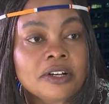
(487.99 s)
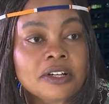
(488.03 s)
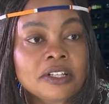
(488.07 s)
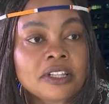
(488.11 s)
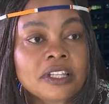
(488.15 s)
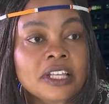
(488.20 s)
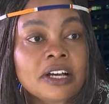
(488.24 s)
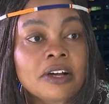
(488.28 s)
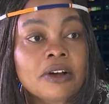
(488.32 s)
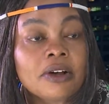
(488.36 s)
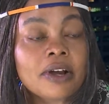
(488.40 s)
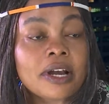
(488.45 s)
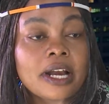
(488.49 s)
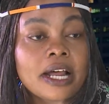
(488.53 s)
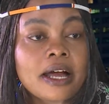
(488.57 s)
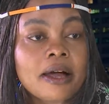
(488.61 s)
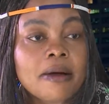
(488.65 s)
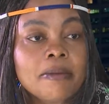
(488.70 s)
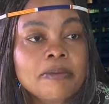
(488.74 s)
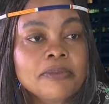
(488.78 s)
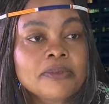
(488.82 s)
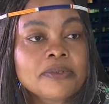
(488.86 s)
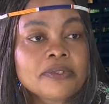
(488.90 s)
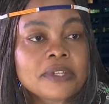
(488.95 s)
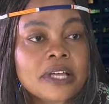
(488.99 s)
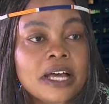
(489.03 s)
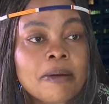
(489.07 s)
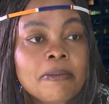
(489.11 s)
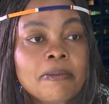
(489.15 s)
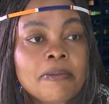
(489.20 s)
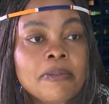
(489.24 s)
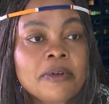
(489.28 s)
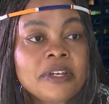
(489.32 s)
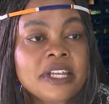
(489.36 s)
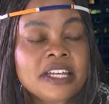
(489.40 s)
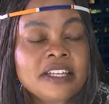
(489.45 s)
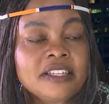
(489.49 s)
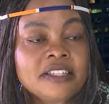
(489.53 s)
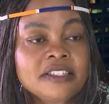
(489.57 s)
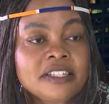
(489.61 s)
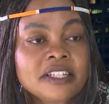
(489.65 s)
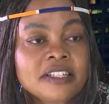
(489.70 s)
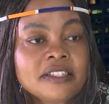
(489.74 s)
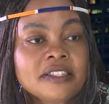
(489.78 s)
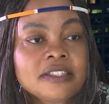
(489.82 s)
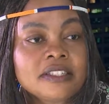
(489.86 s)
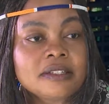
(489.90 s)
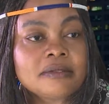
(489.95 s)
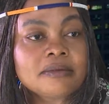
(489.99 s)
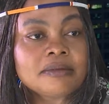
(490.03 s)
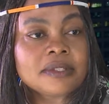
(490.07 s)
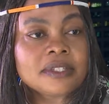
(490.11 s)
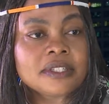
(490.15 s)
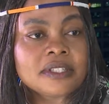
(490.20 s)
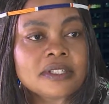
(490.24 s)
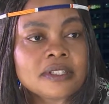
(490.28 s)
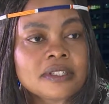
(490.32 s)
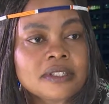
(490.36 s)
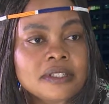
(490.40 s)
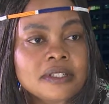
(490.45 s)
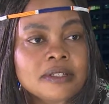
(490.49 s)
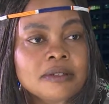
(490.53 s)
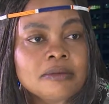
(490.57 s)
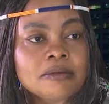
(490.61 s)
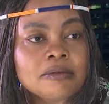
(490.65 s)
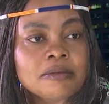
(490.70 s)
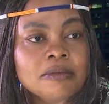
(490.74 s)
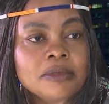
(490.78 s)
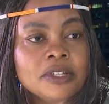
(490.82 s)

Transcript: the cramps, digestive system